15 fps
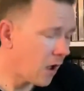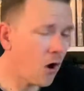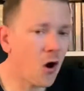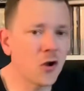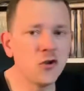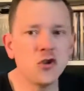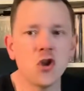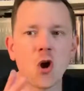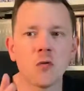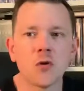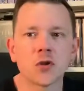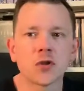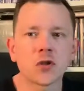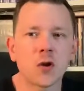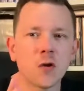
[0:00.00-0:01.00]
I
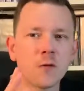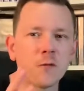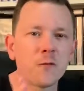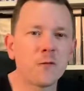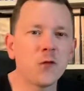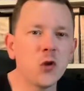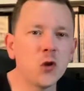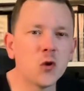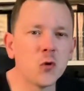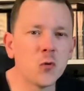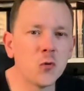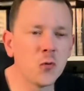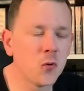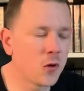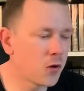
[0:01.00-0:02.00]
noticed a
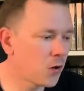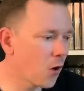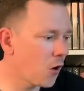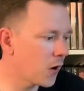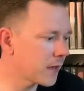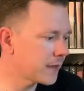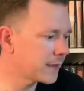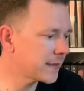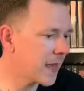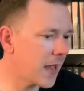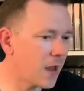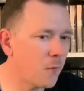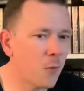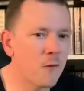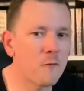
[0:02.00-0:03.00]
few guys
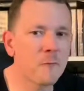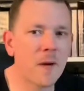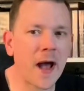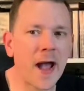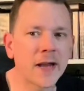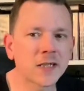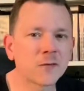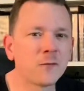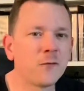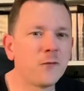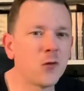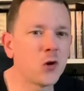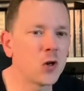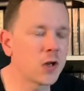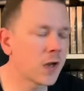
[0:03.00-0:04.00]
there with bags
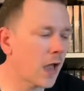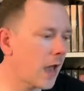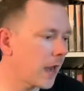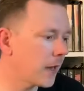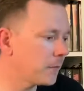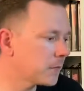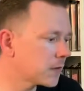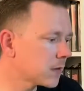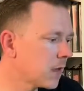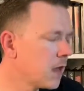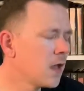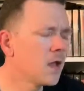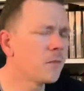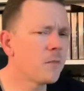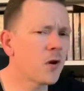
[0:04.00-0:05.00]
full of games.
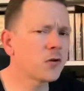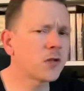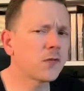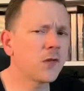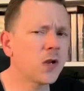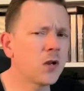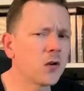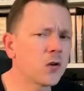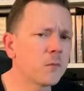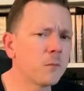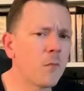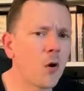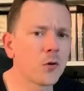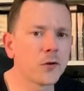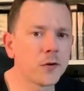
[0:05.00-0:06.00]
Most of it looked
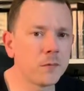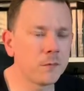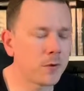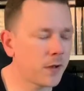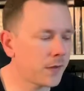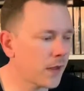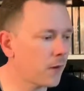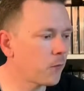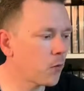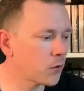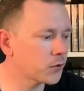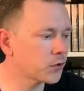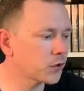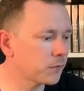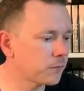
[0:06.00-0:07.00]
modern, but there
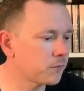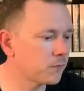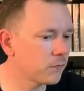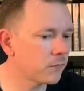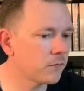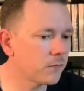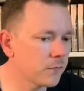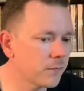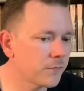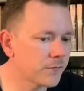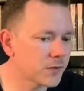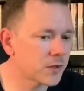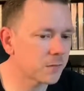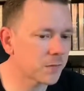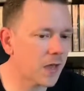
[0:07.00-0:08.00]
was some
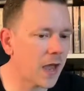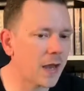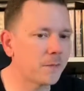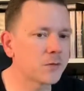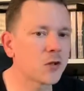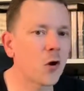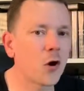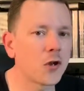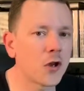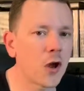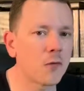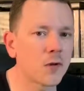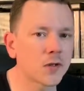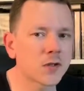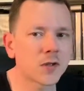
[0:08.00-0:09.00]
games that I
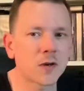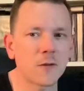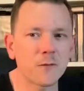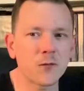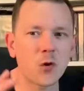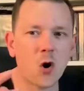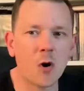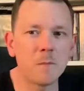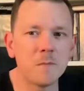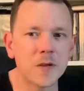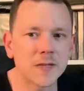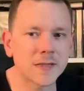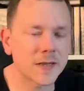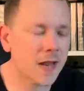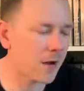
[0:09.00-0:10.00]
noticed and I thought, oh, I'm
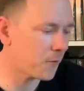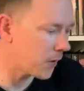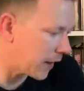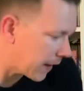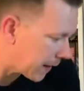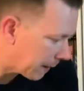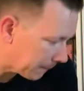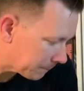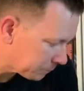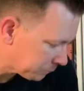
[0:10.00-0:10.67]
missing out here.